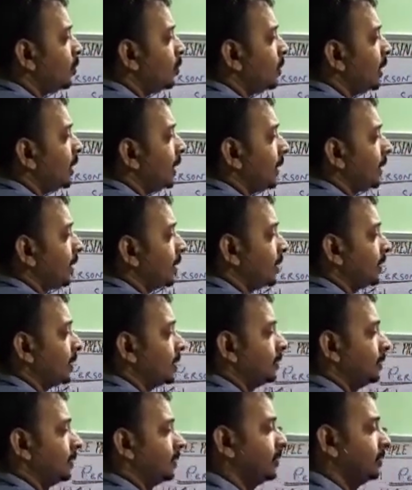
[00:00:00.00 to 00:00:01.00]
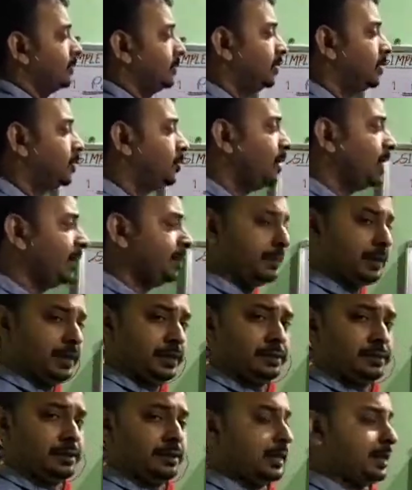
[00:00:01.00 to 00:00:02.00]
one
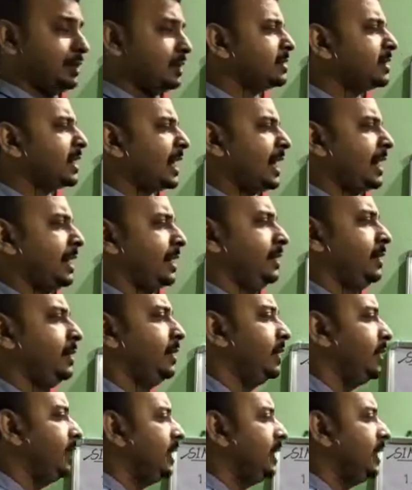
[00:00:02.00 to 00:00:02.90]
person, that is I.